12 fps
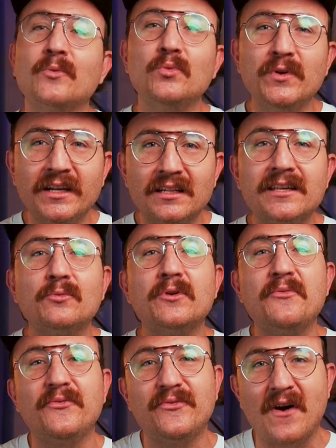and really
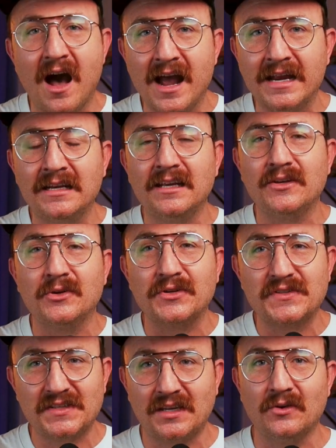refine your
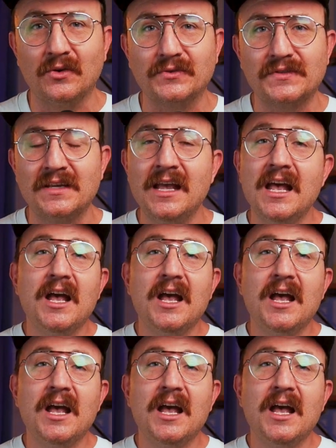skills.